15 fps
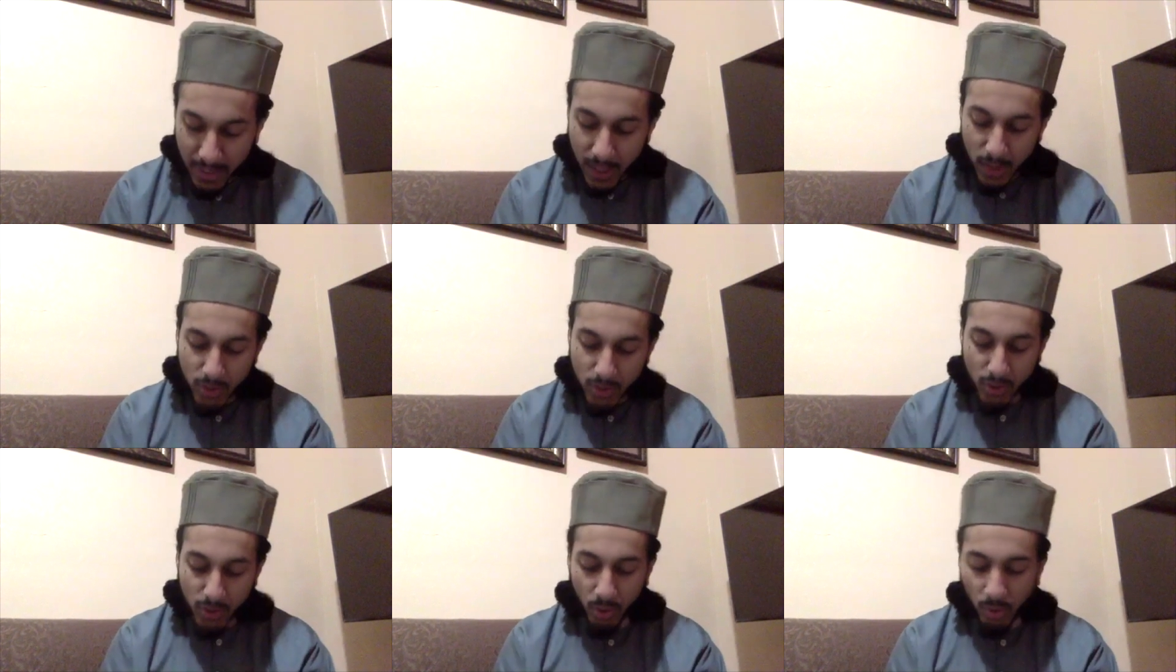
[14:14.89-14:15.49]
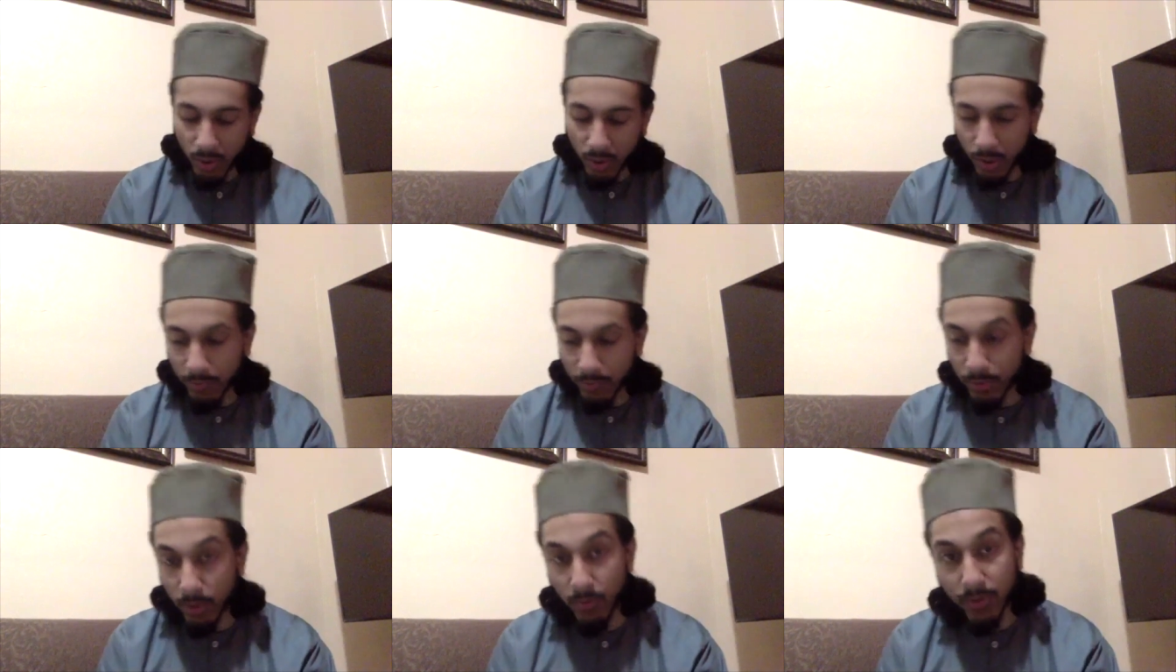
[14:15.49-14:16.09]
So
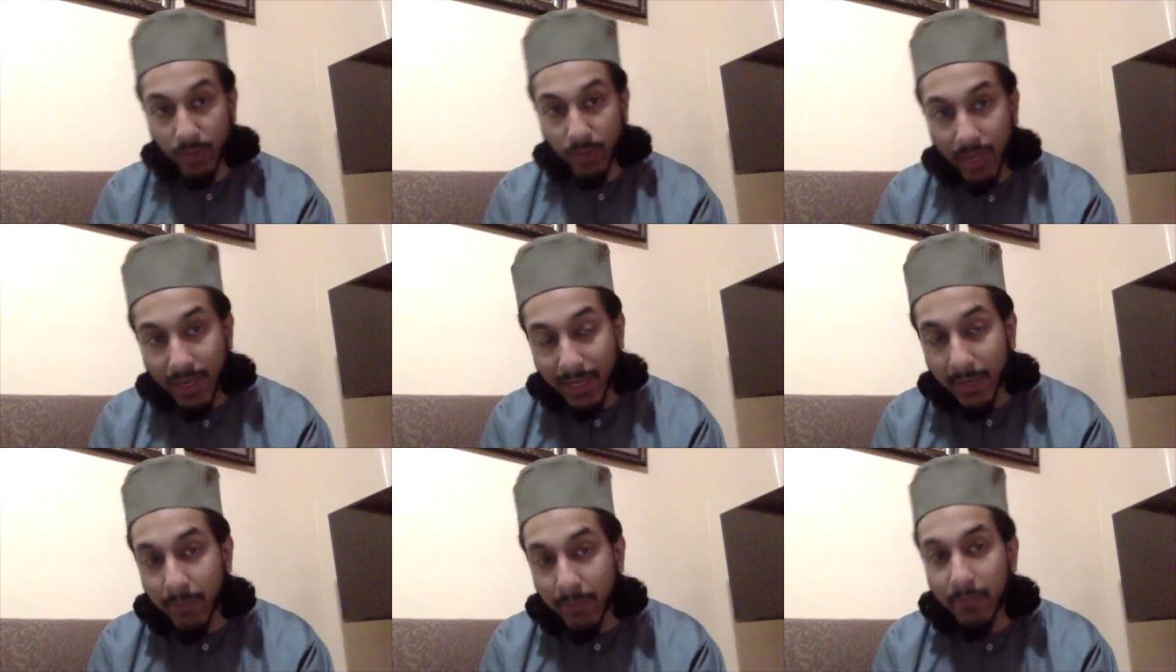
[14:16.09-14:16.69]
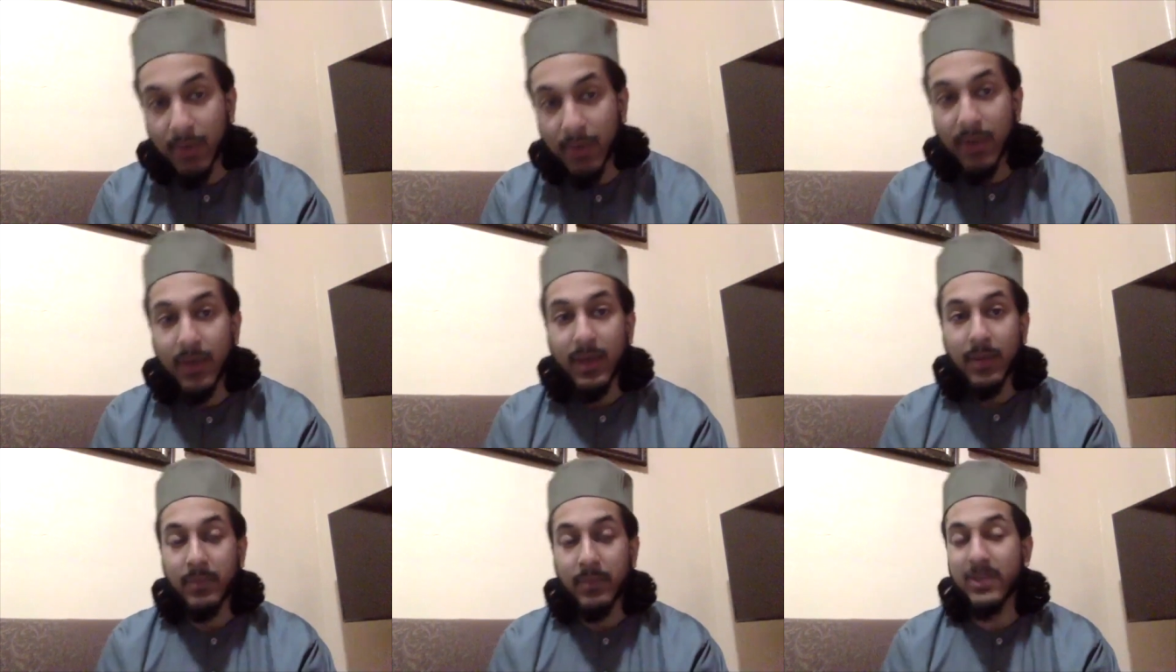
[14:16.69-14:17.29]
Abdul Muttalib,
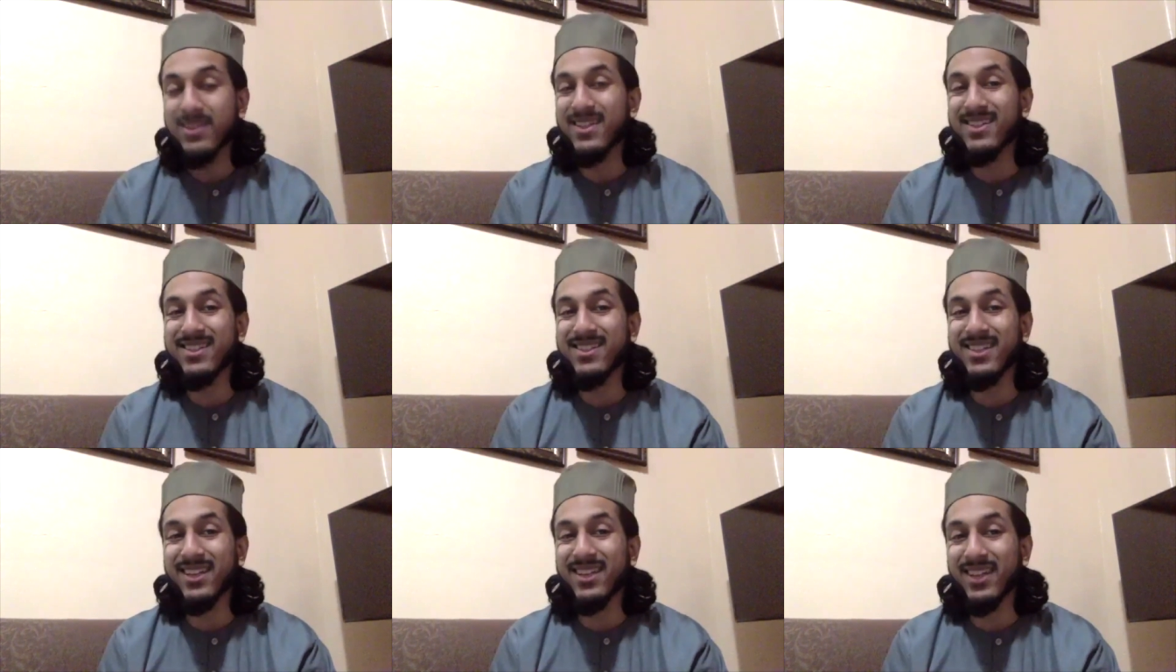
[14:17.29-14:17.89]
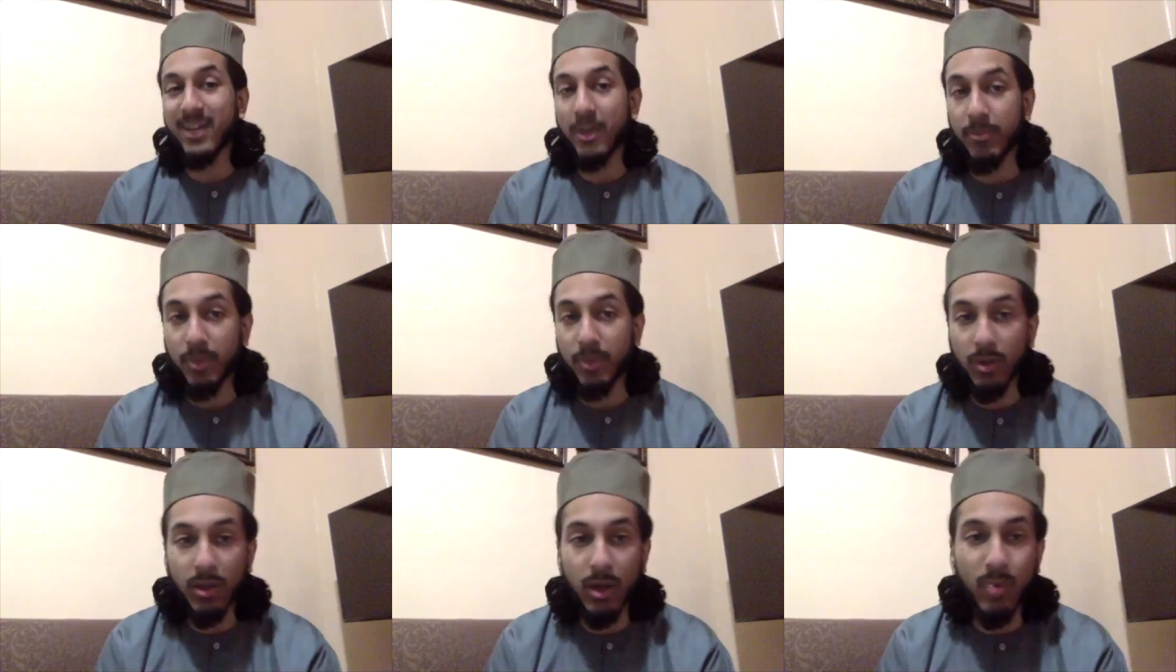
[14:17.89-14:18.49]
since
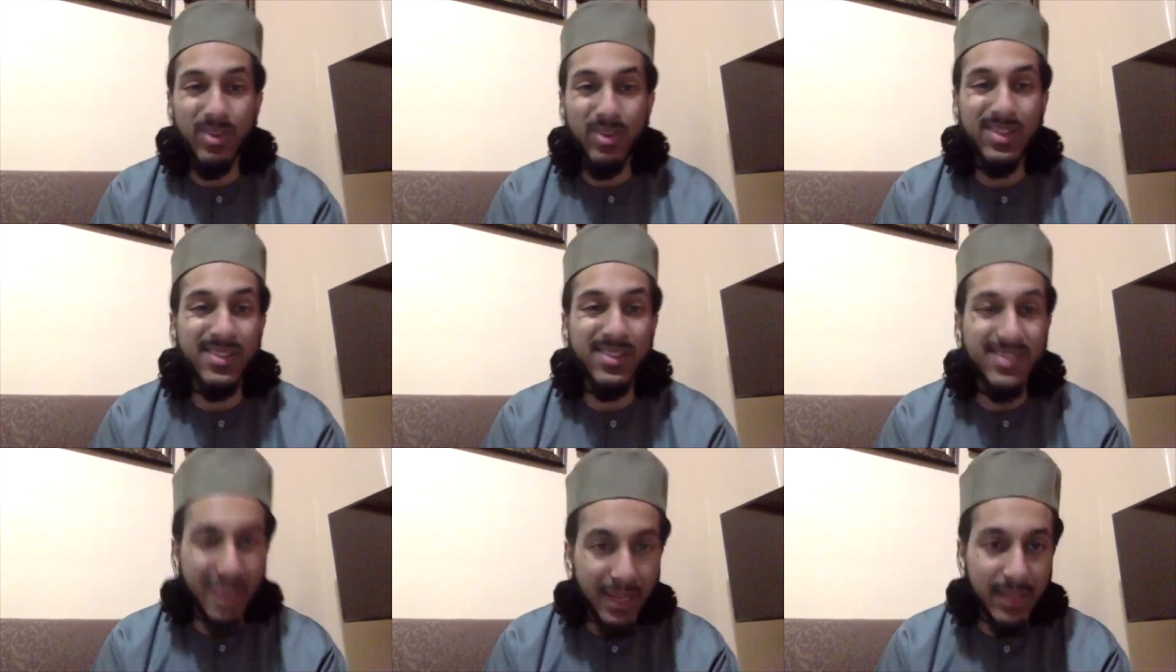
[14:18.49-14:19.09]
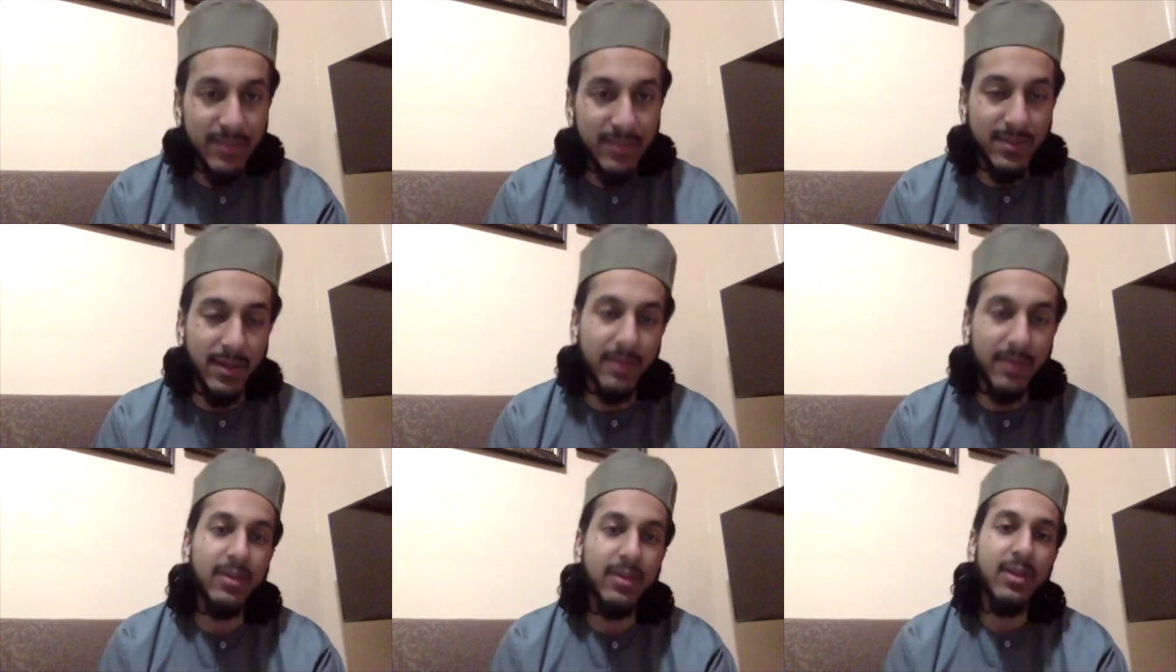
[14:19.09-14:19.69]
Abdullah was his second
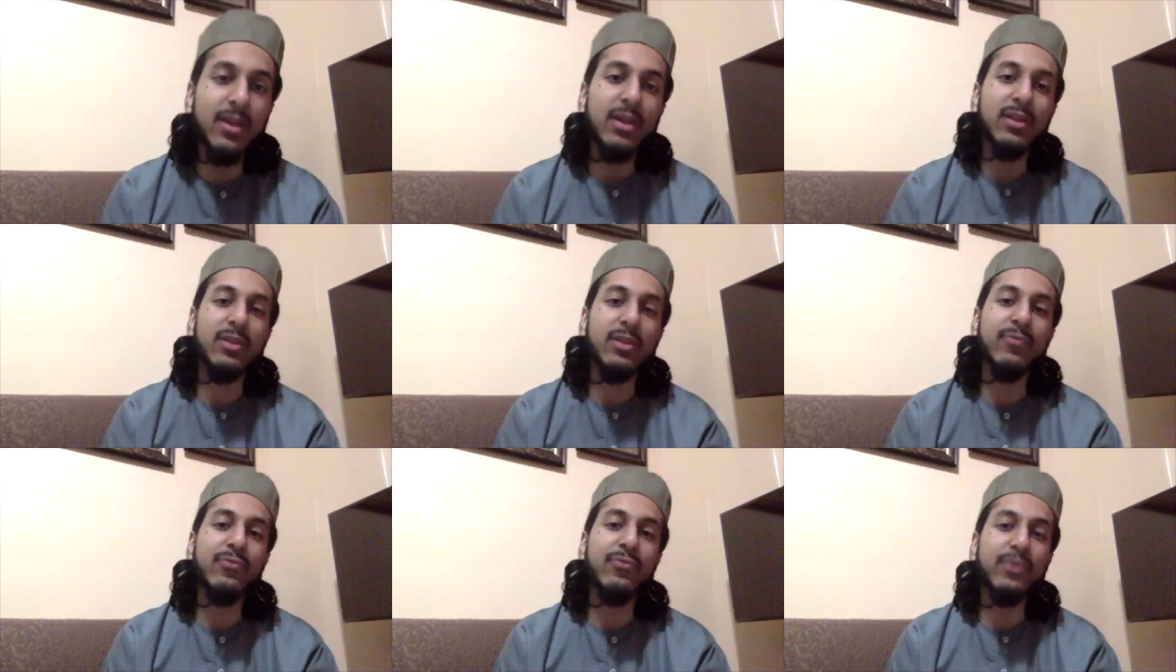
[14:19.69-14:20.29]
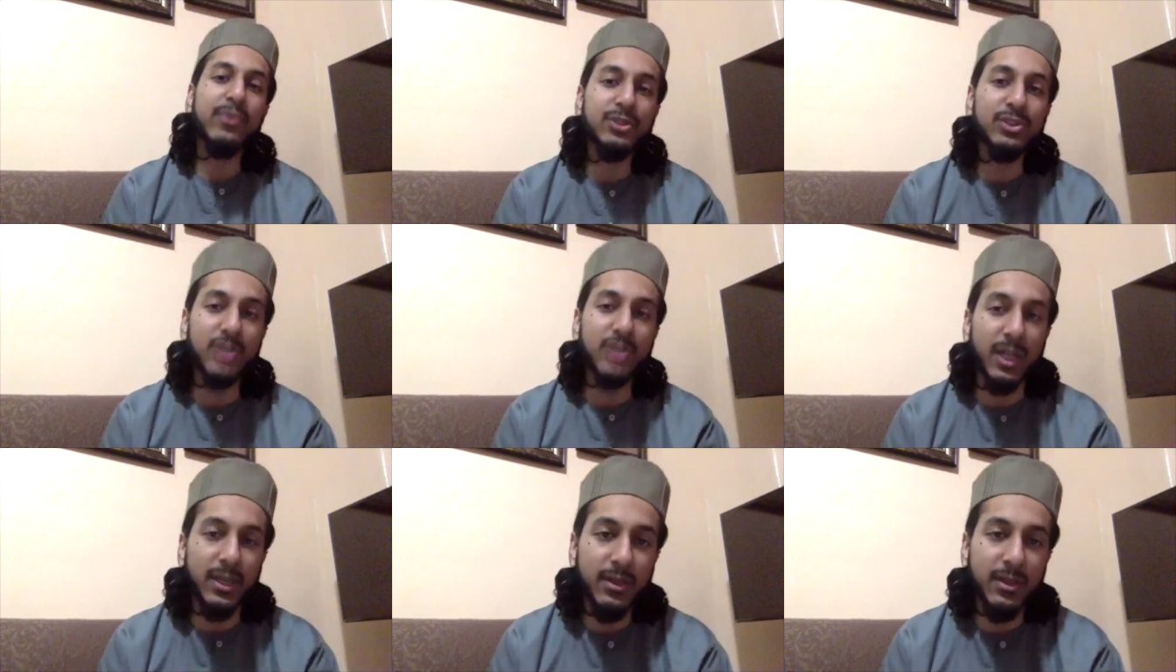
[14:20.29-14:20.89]
son, the first son,